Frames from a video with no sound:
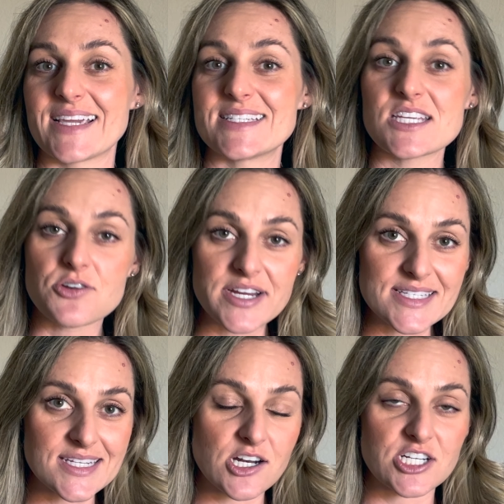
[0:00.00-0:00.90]

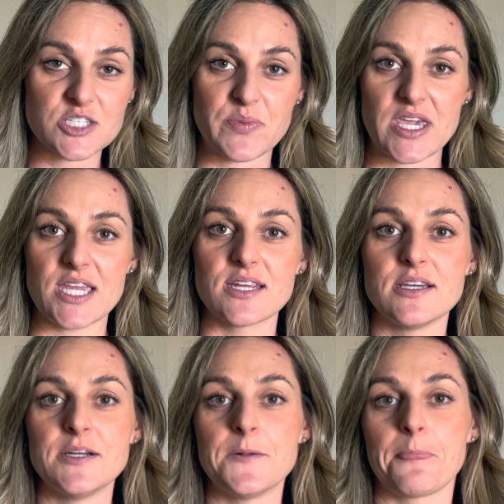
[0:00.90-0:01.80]
decreasing our speed.
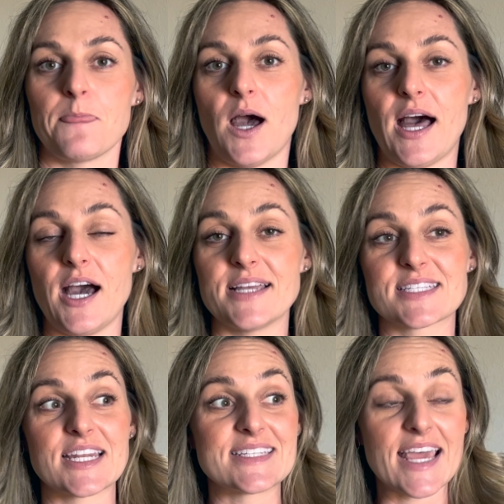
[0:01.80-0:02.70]
It's
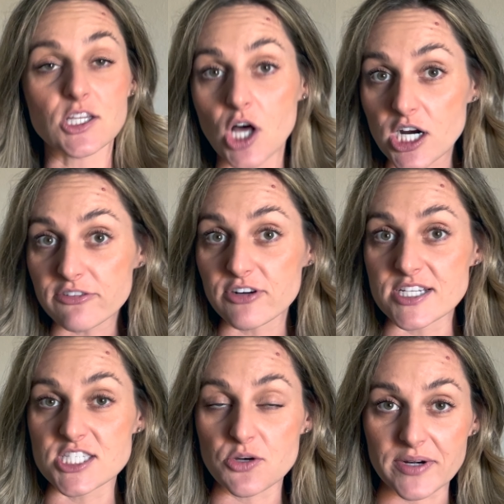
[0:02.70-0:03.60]
going to take longer for
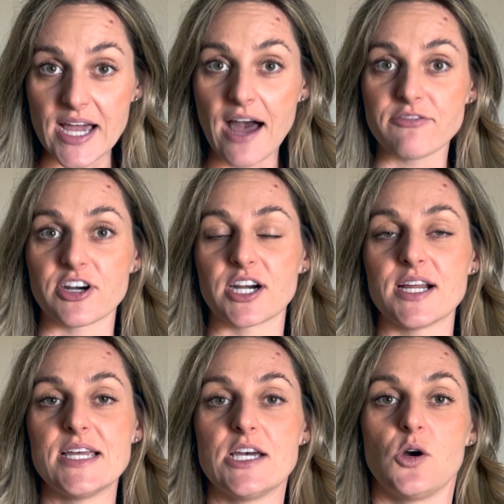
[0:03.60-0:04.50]
us to recover.
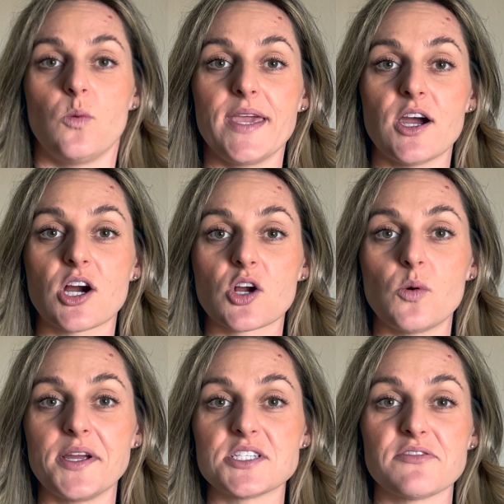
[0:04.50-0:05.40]
We are
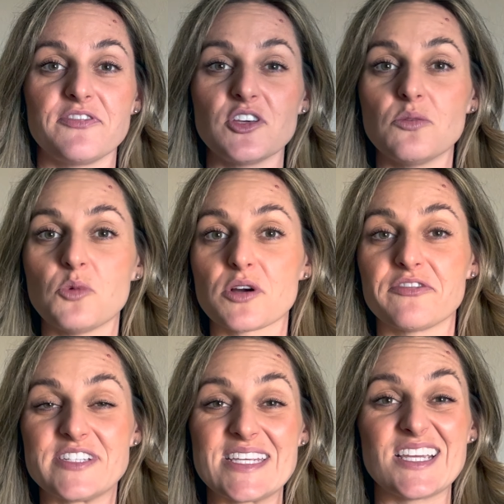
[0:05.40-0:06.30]
going to feel more
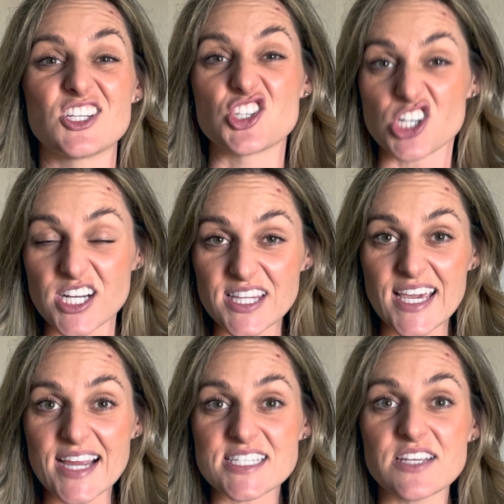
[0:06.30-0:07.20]
fatigued during the
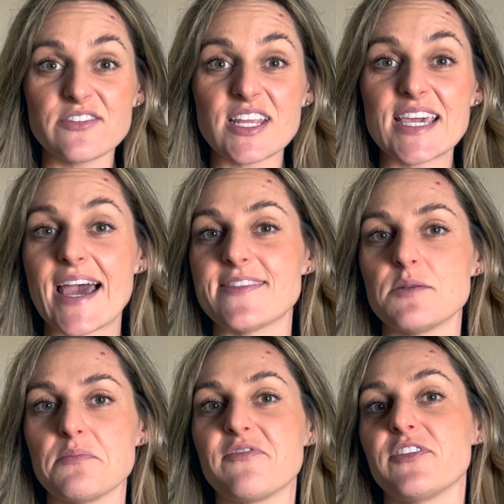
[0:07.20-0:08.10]
activity and
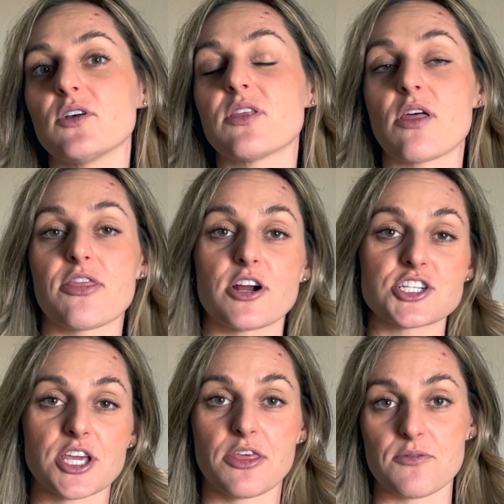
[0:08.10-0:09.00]
then feel
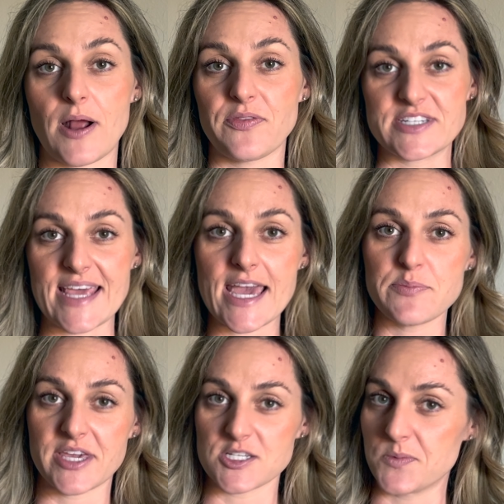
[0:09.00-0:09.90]
lethargic throughout the day
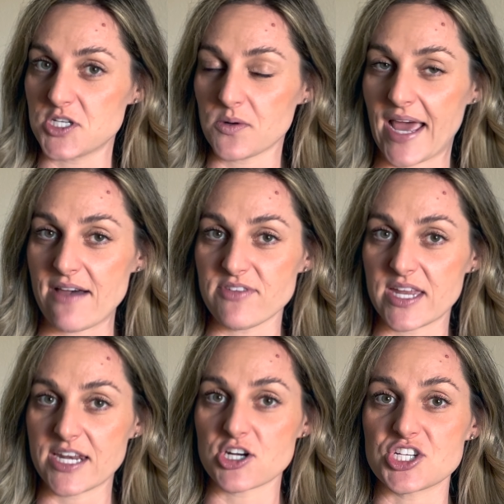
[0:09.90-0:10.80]
because we don't have that
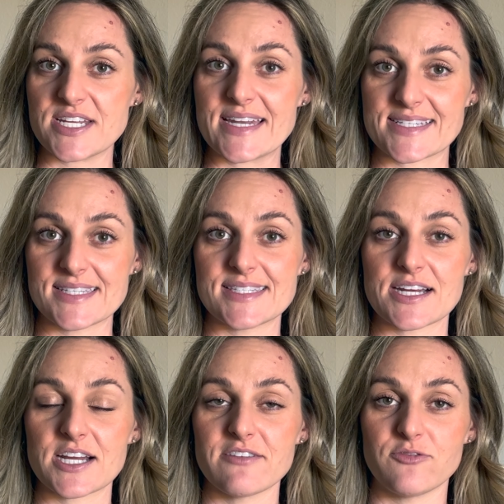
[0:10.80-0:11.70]
energy
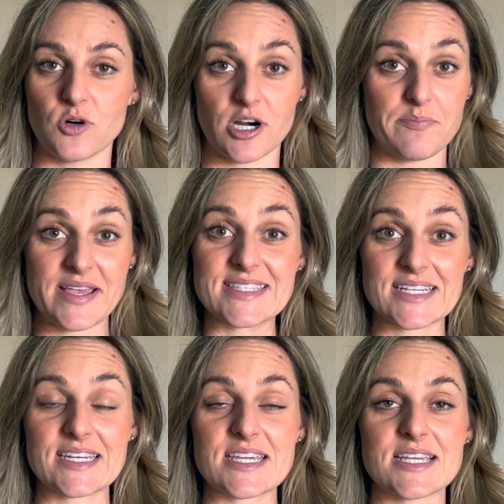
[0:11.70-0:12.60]
necessary for our basic
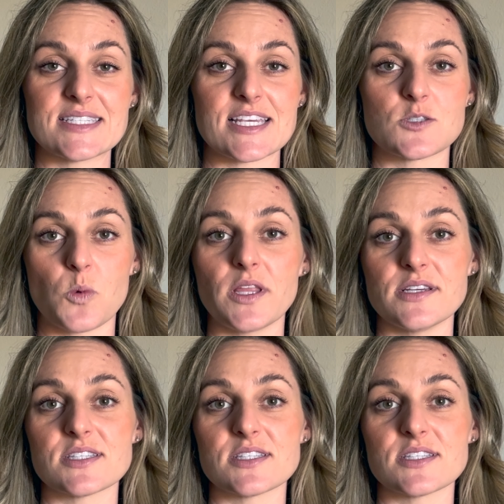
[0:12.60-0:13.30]
needs as well as